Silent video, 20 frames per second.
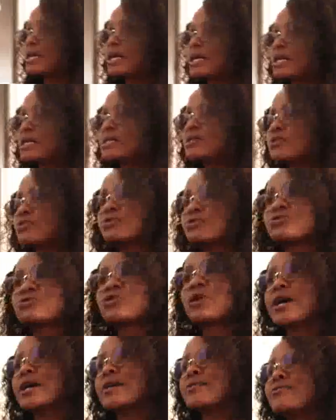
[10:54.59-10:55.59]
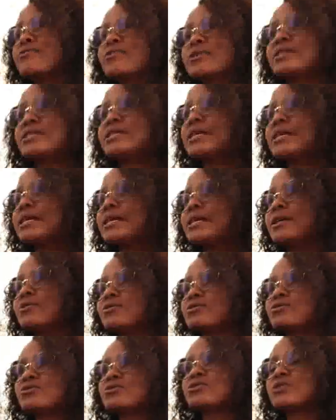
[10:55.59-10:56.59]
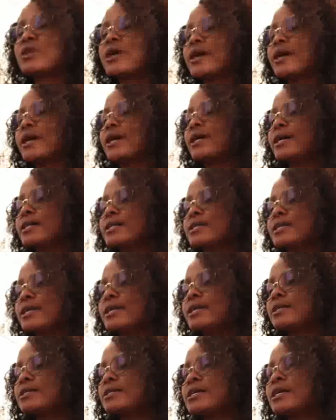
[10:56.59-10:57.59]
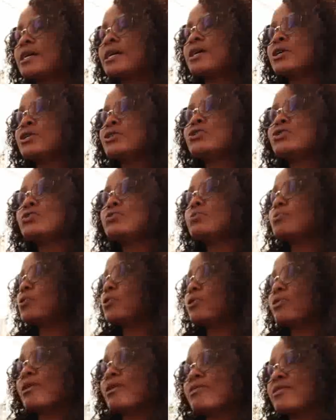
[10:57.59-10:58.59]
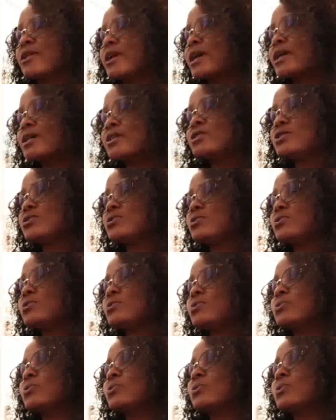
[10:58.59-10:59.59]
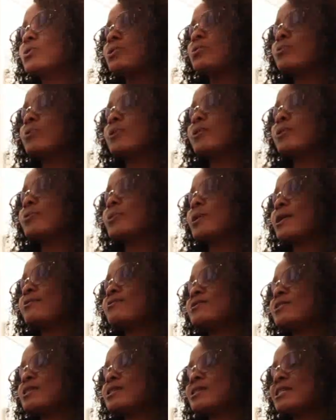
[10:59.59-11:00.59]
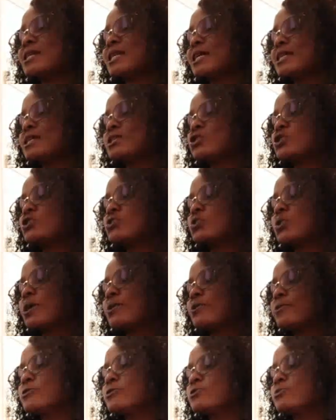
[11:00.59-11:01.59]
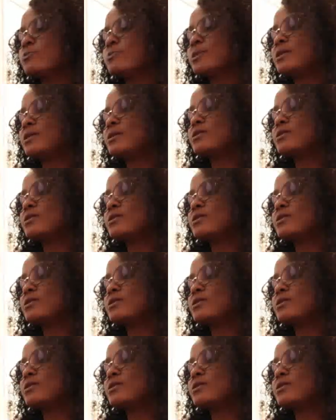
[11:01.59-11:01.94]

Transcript: else, or to try and fit in, or to try and do more than they can do. We have just learned to be